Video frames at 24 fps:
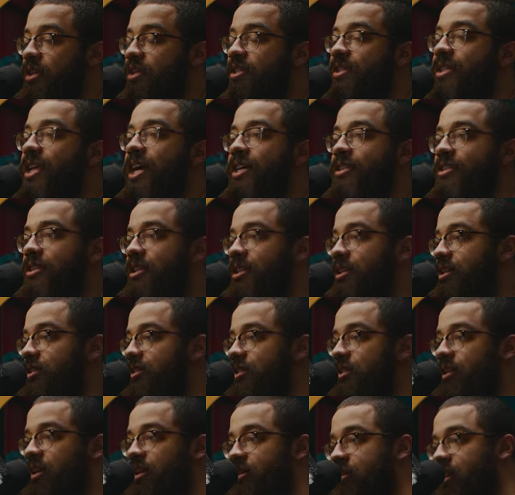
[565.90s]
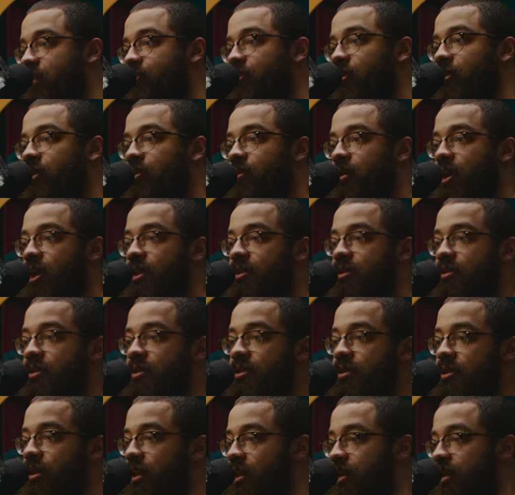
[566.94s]
This next scene is in a separate
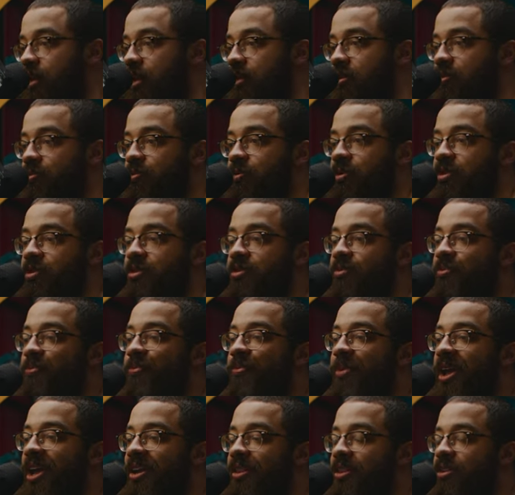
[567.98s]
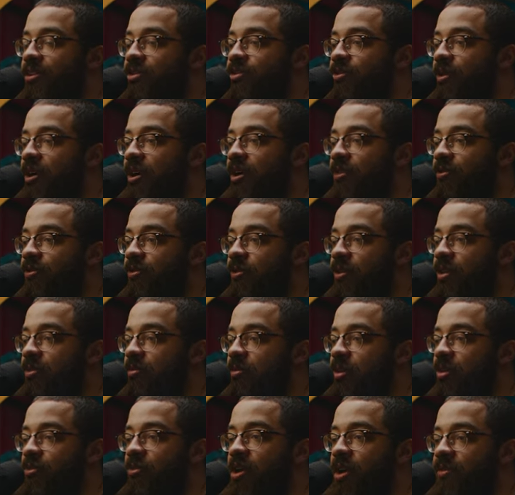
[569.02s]
location, and this was mainly drawn from
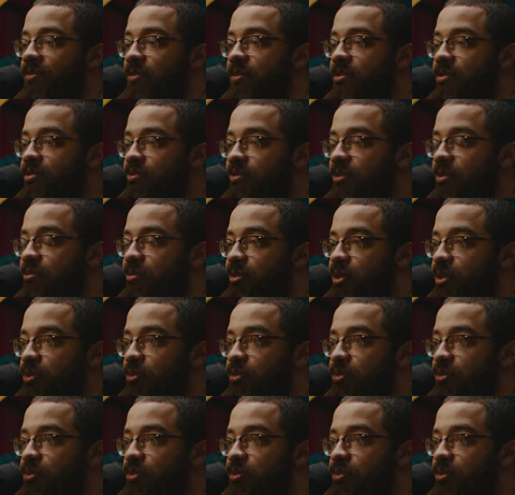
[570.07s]
a reference from